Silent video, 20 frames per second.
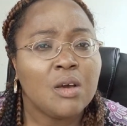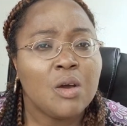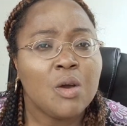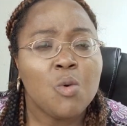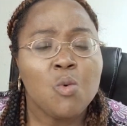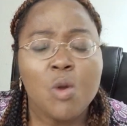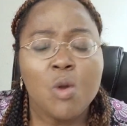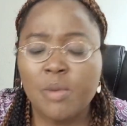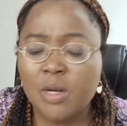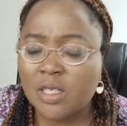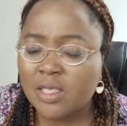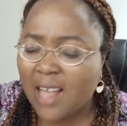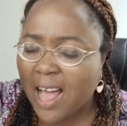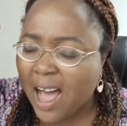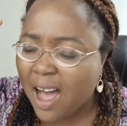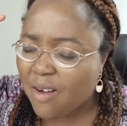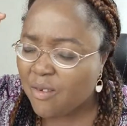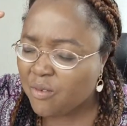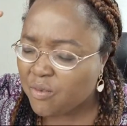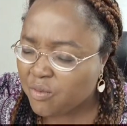We must
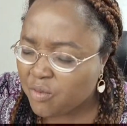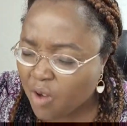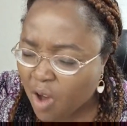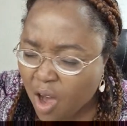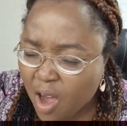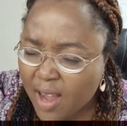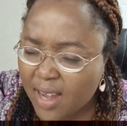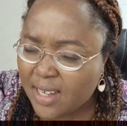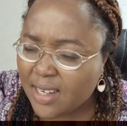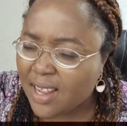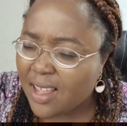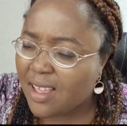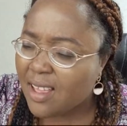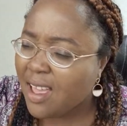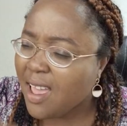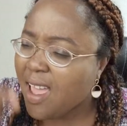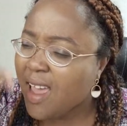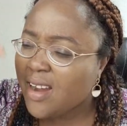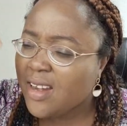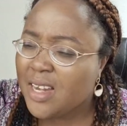avoid
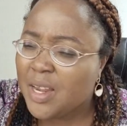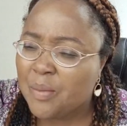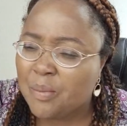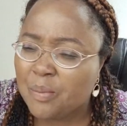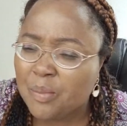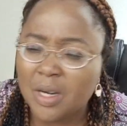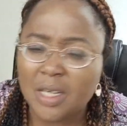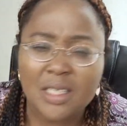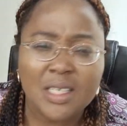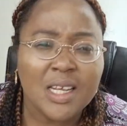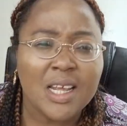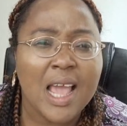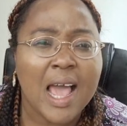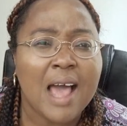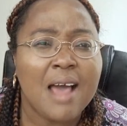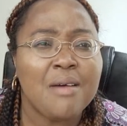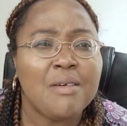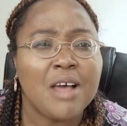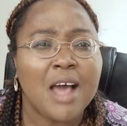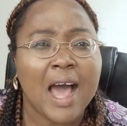anybody
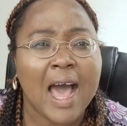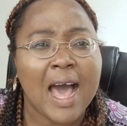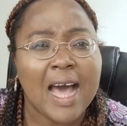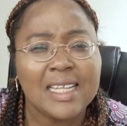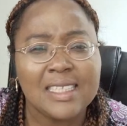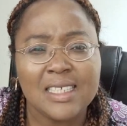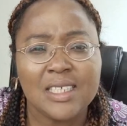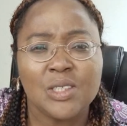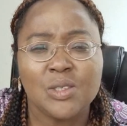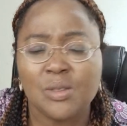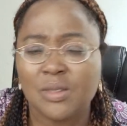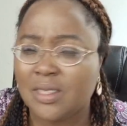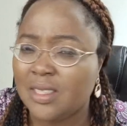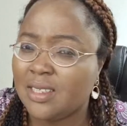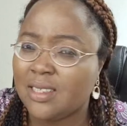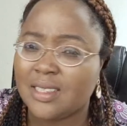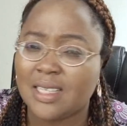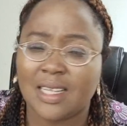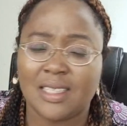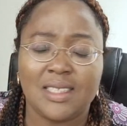adding to
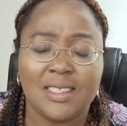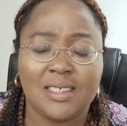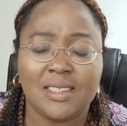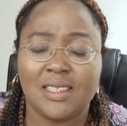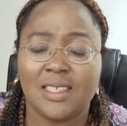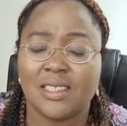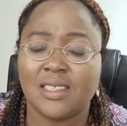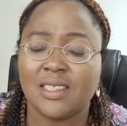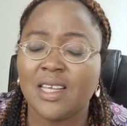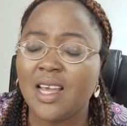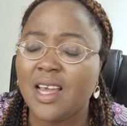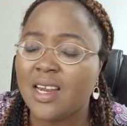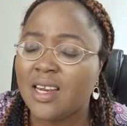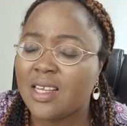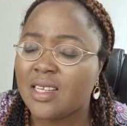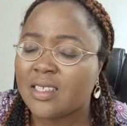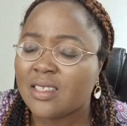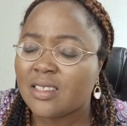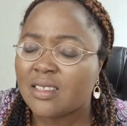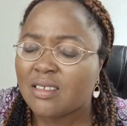these statistics. It
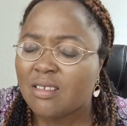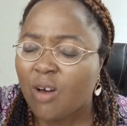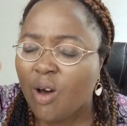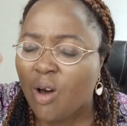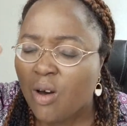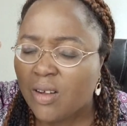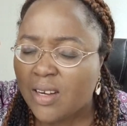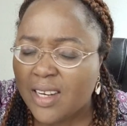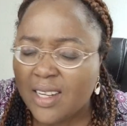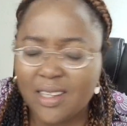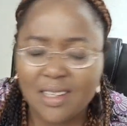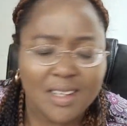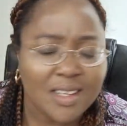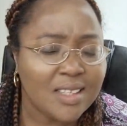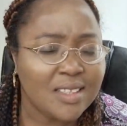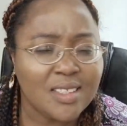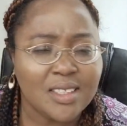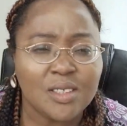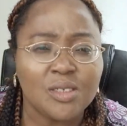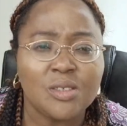is
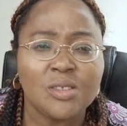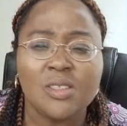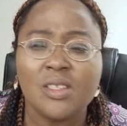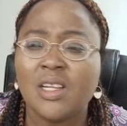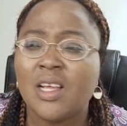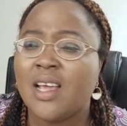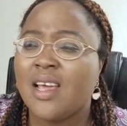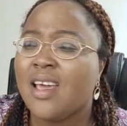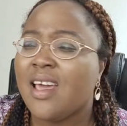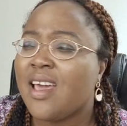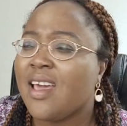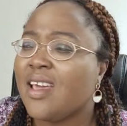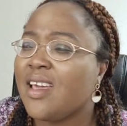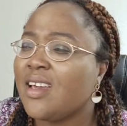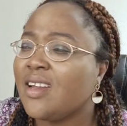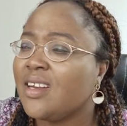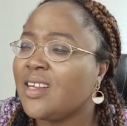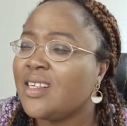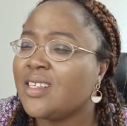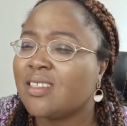unethical.
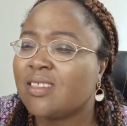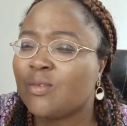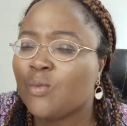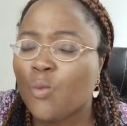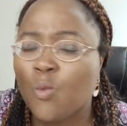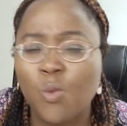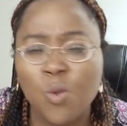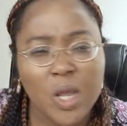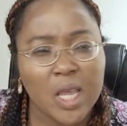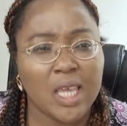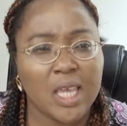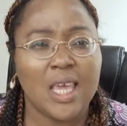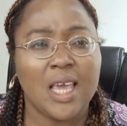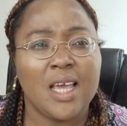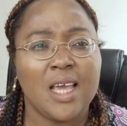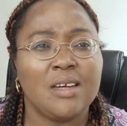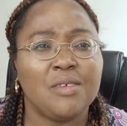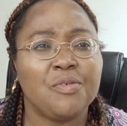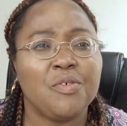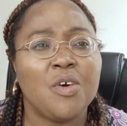It is
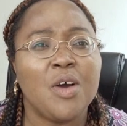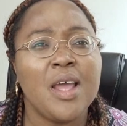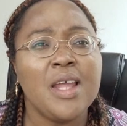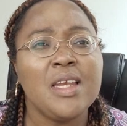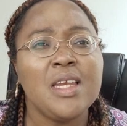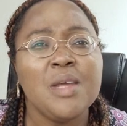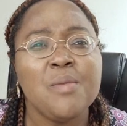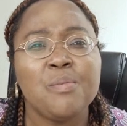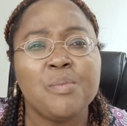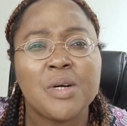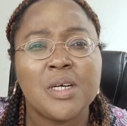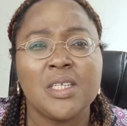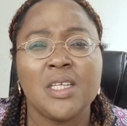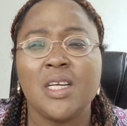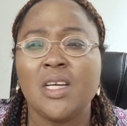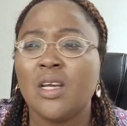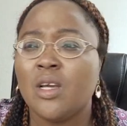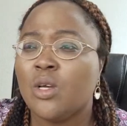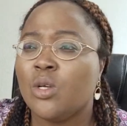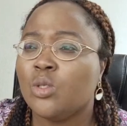wicked for
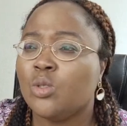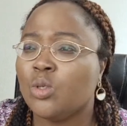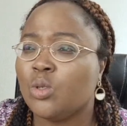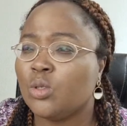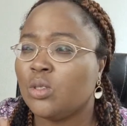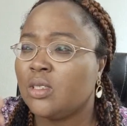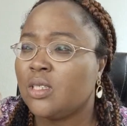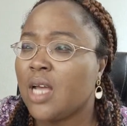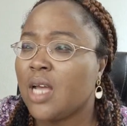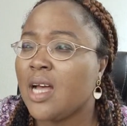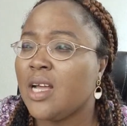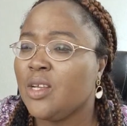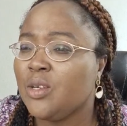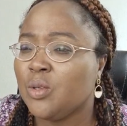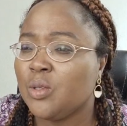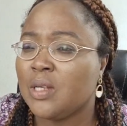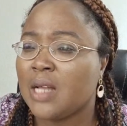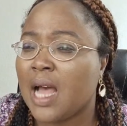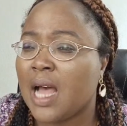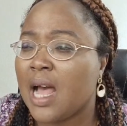anybody to tell
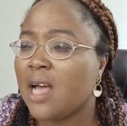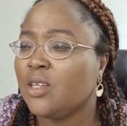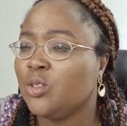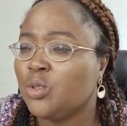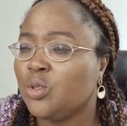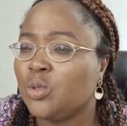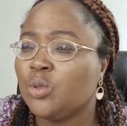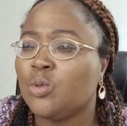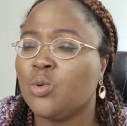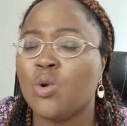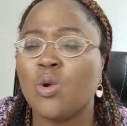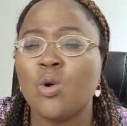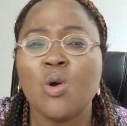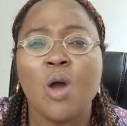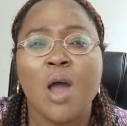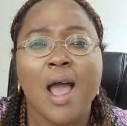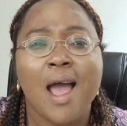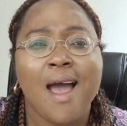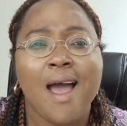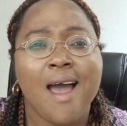you that you should
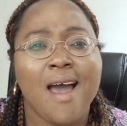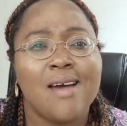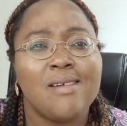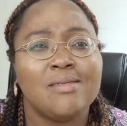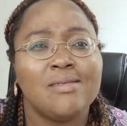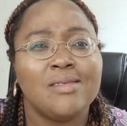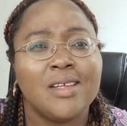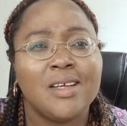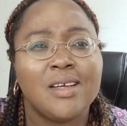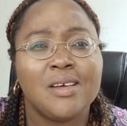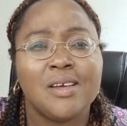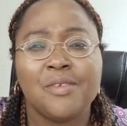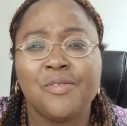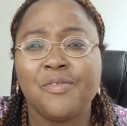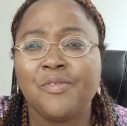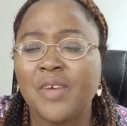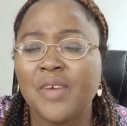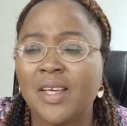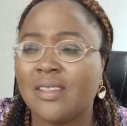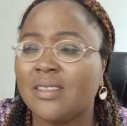go and
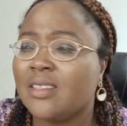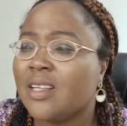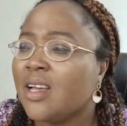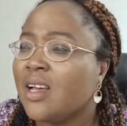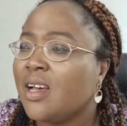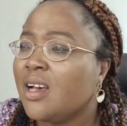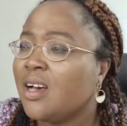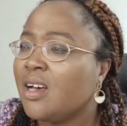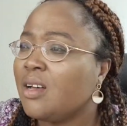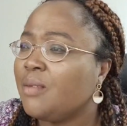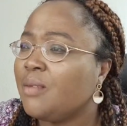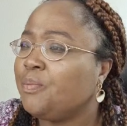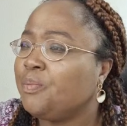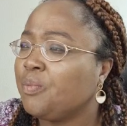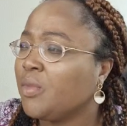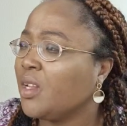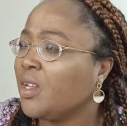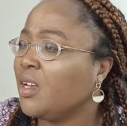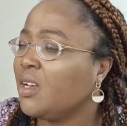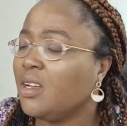face
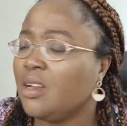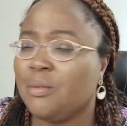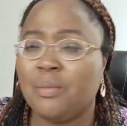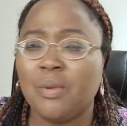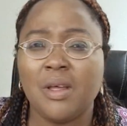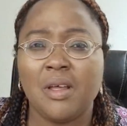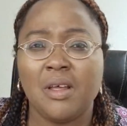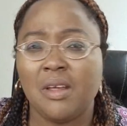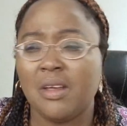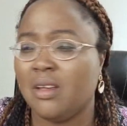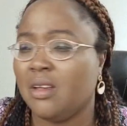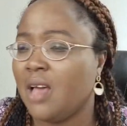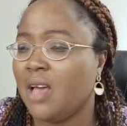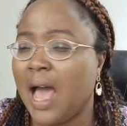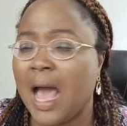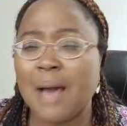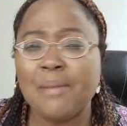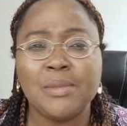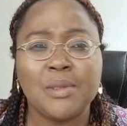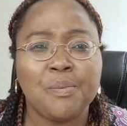
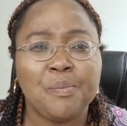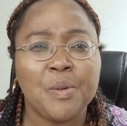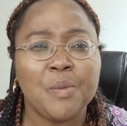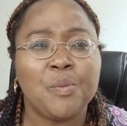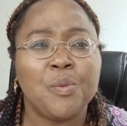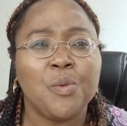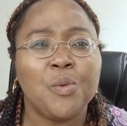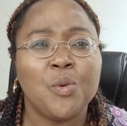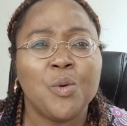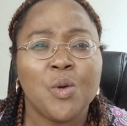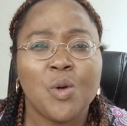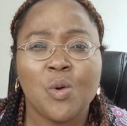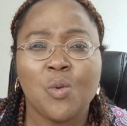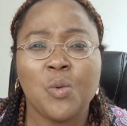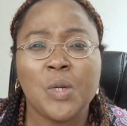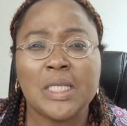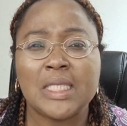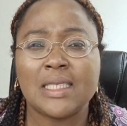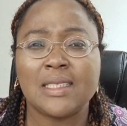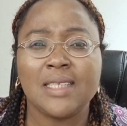armed people
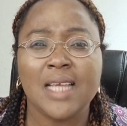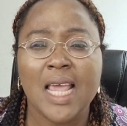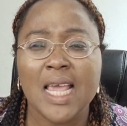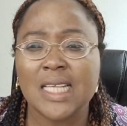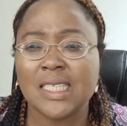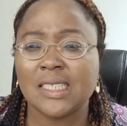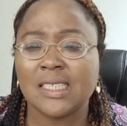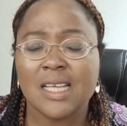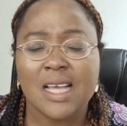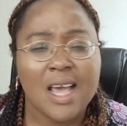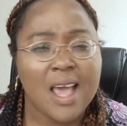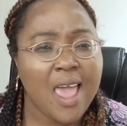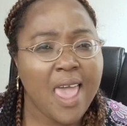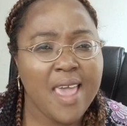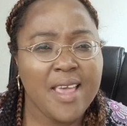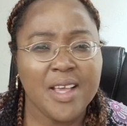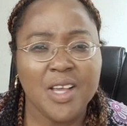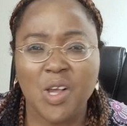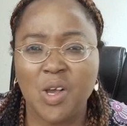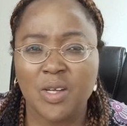with sticks.
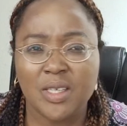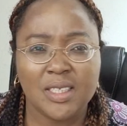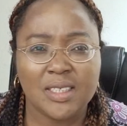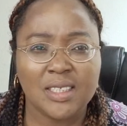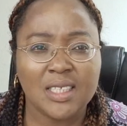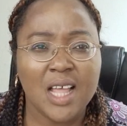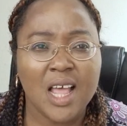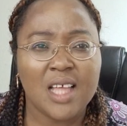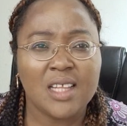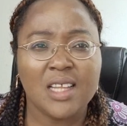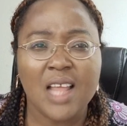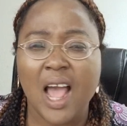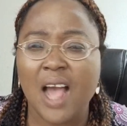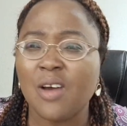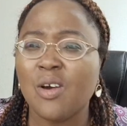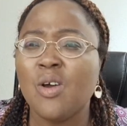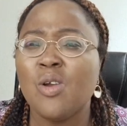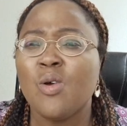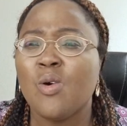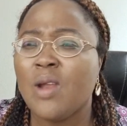You understand? They are
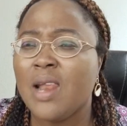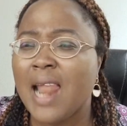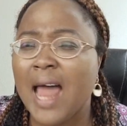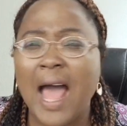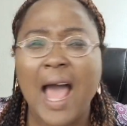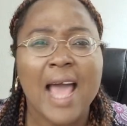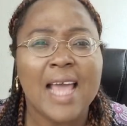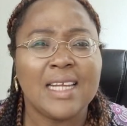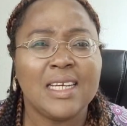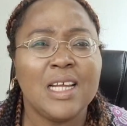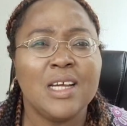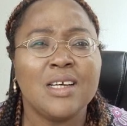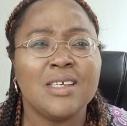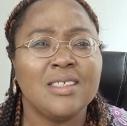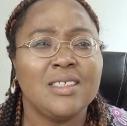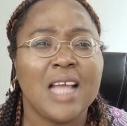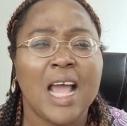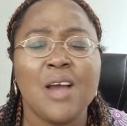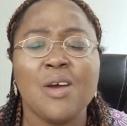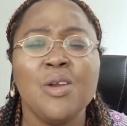going to lie.
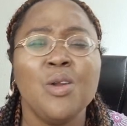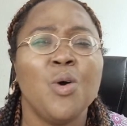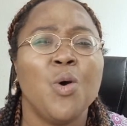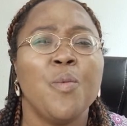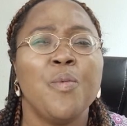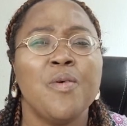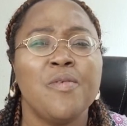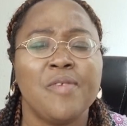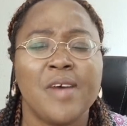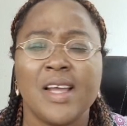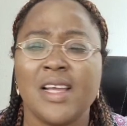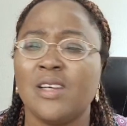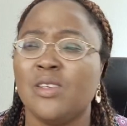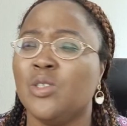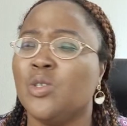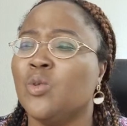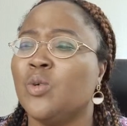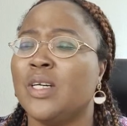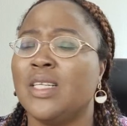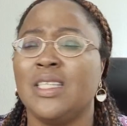They are going to open fire on
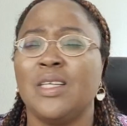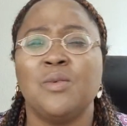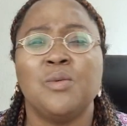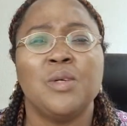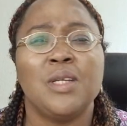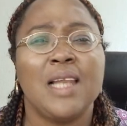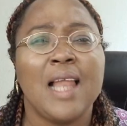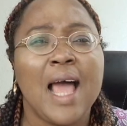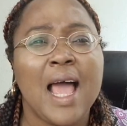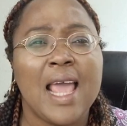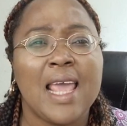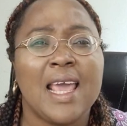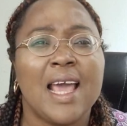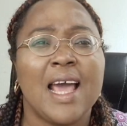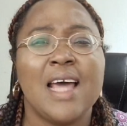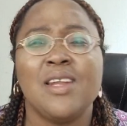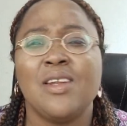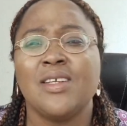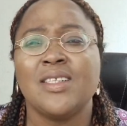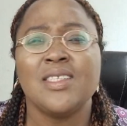you, and they will lie,
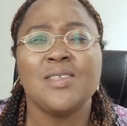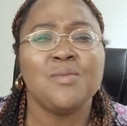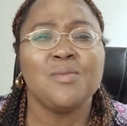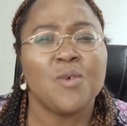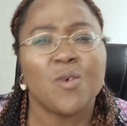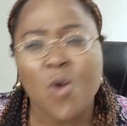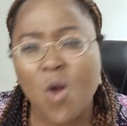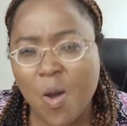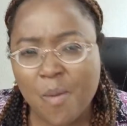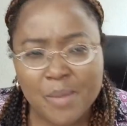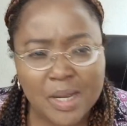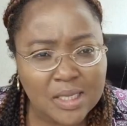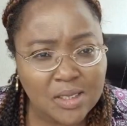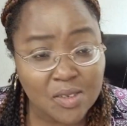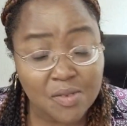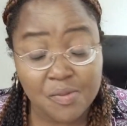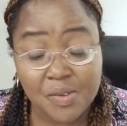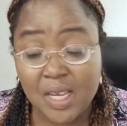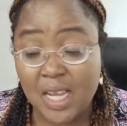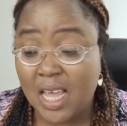and nothing will come out
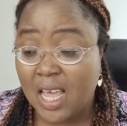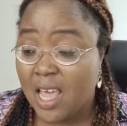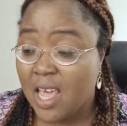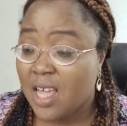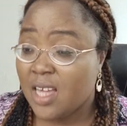of it.